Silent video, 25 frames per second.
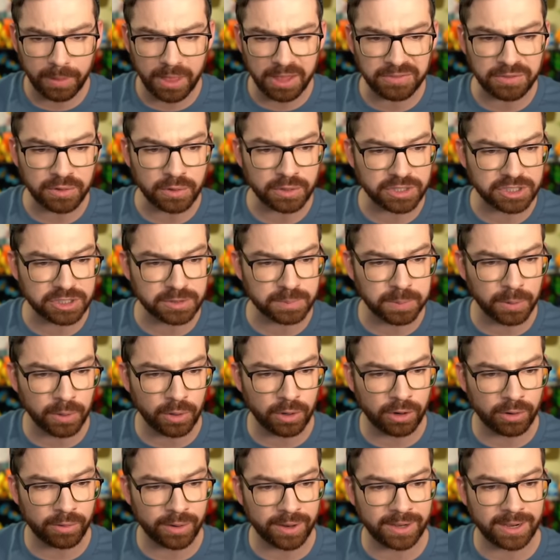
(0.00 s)
If you
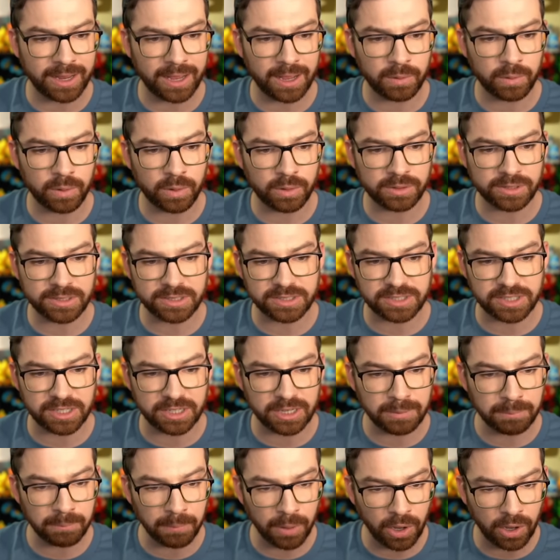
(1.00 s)
explore around Howoli
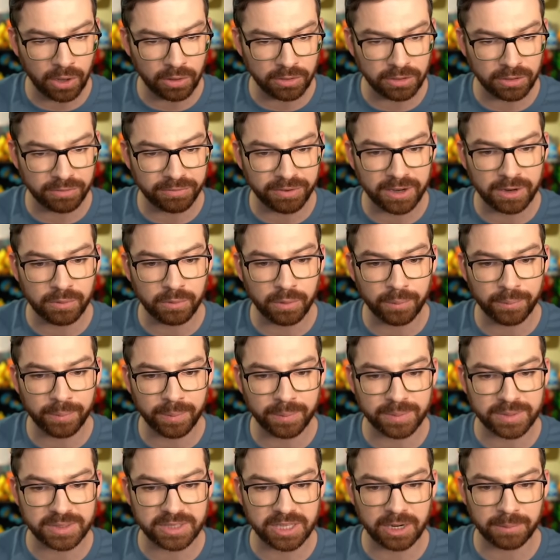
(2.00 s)
City Mall, you'll find a
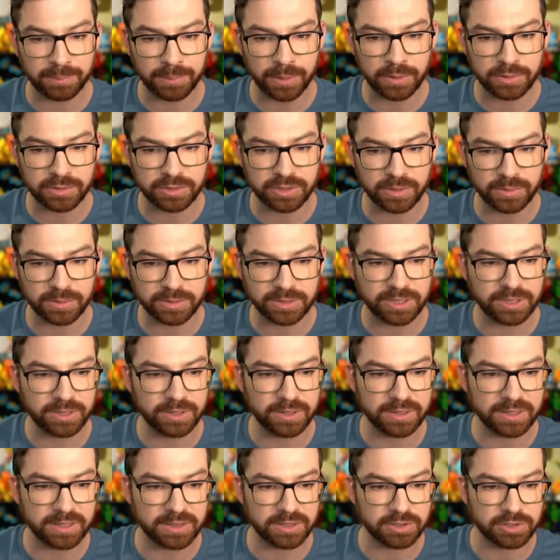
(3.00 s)
woman beside a poster that will tell
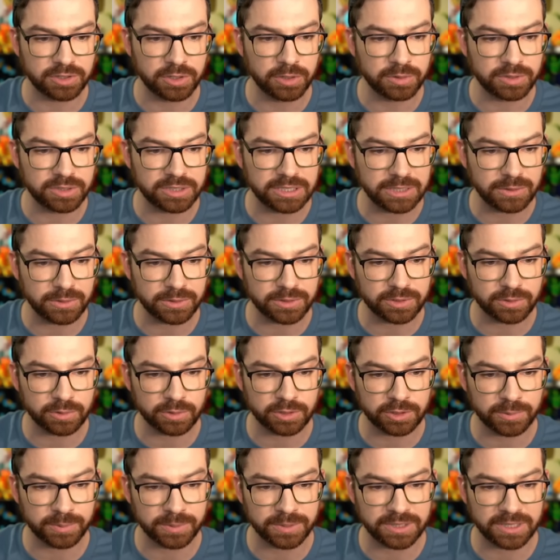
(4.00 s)
you that there's no Secret
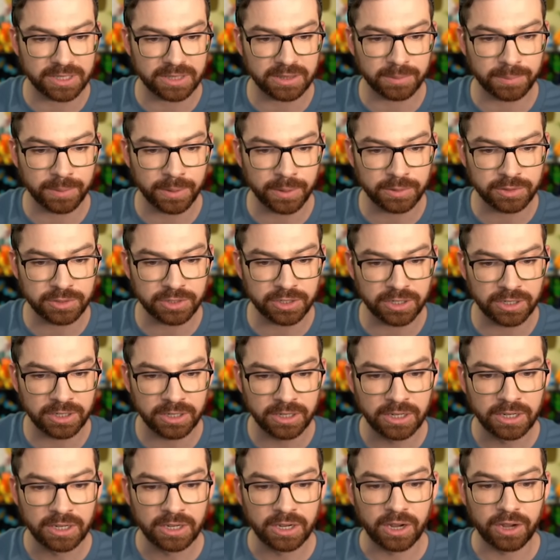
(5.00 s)
Switch beside the poster,
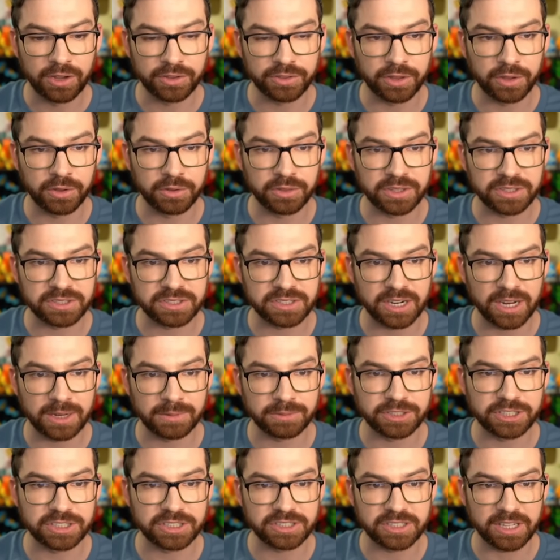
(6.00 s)
although this time
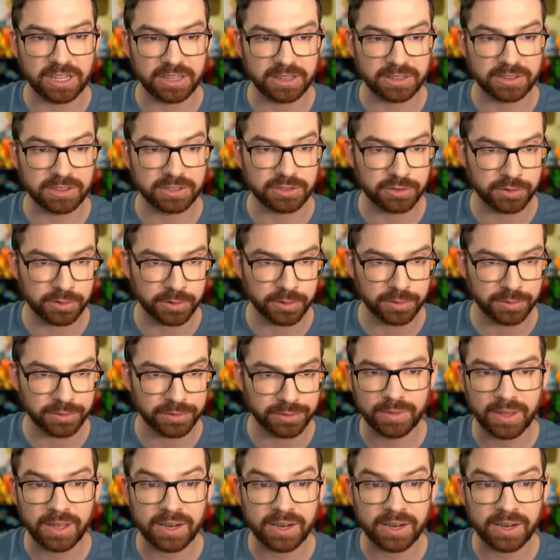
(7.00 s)
she's telling the truth.